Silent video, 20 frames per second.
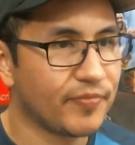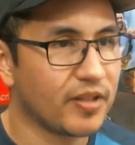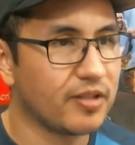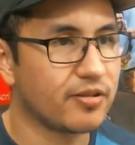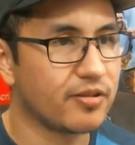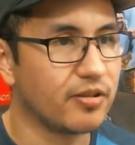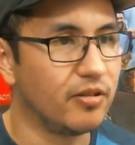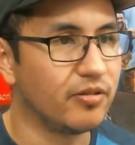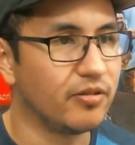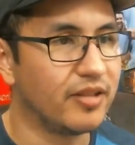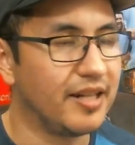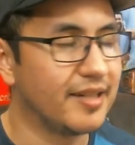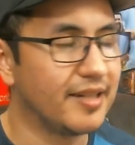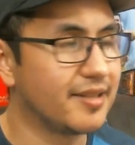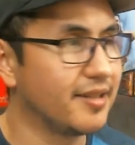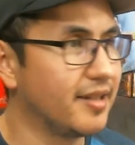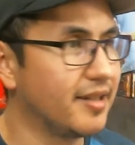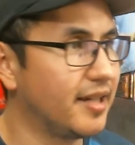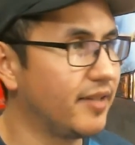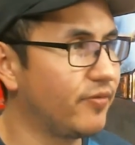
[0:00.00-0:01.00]
So thanks
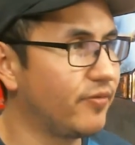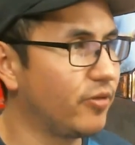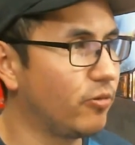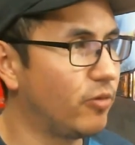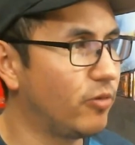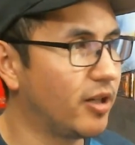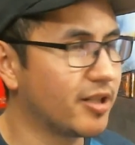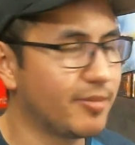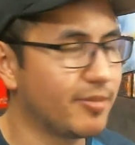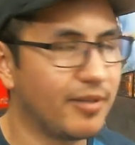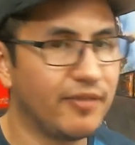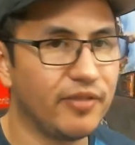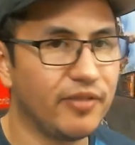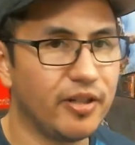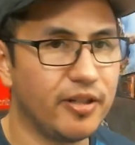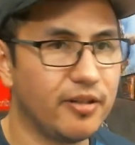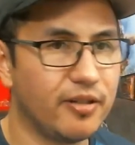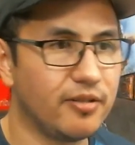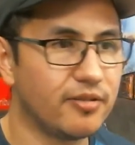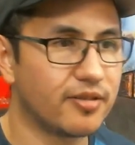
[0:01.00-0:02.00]
again for watching my
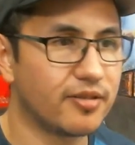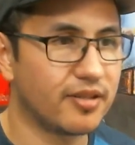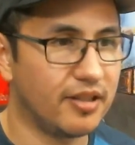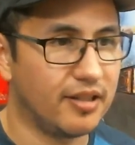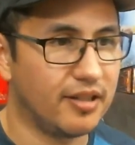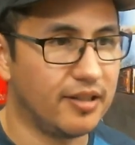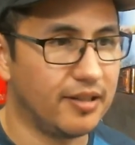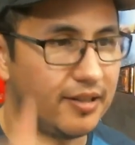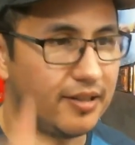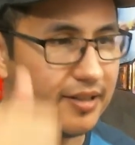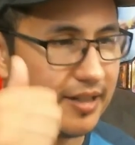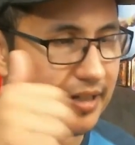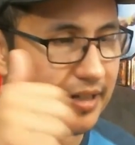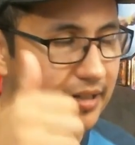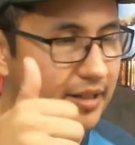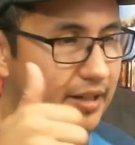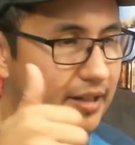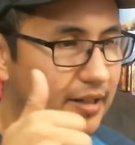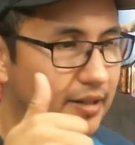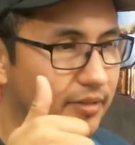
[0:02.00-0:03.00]
videos. Again,
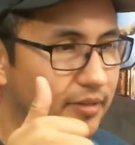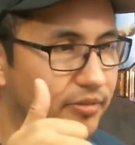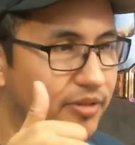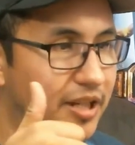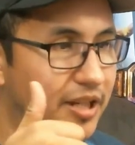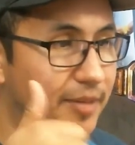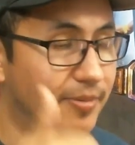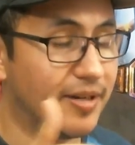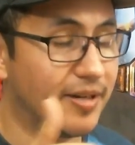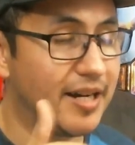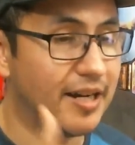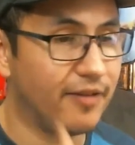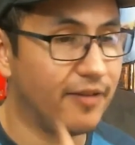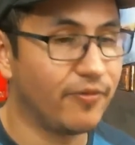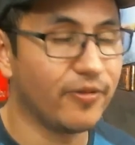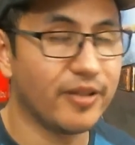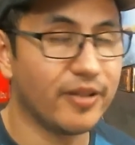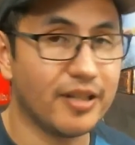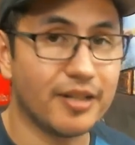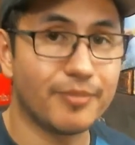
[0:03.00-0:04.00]
keep an eye out
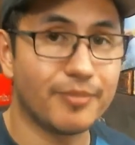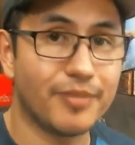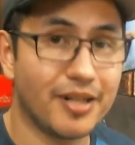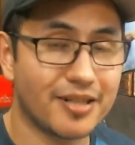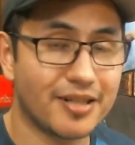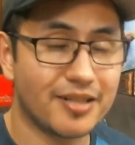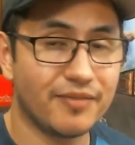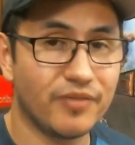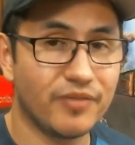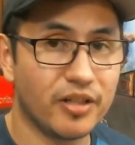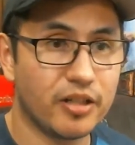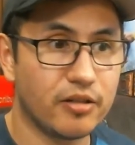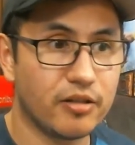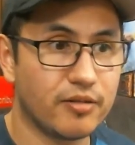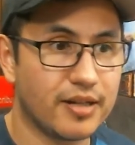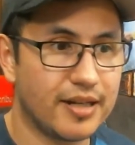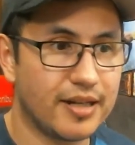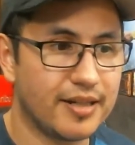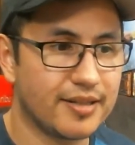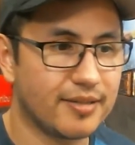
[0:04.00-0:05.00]
for the unboxing video,
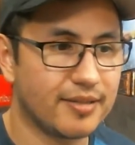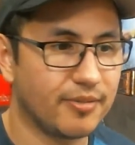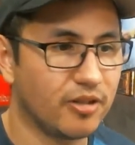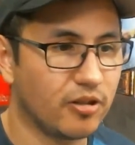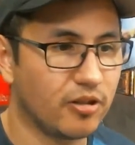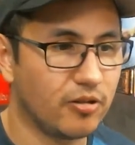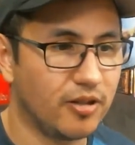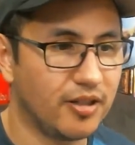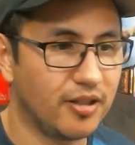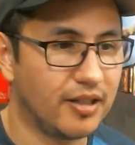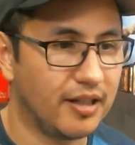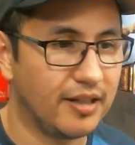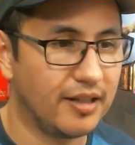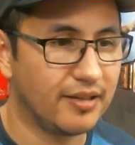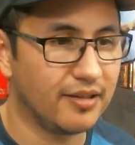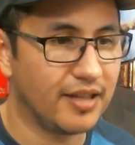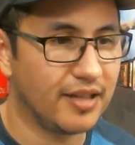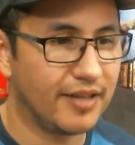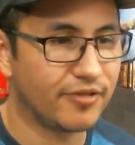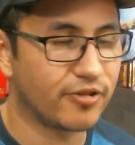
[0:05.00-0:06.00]
guys. I'm going to go ahead and end
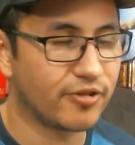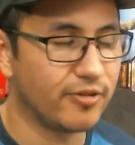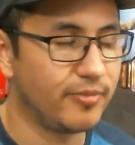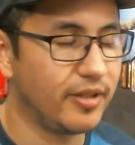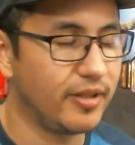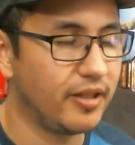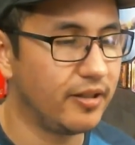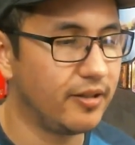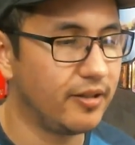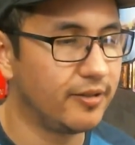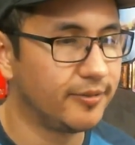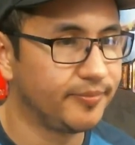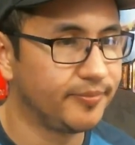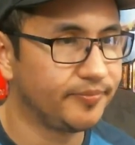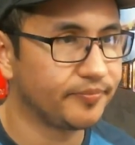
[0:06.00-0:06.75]
the live stream here.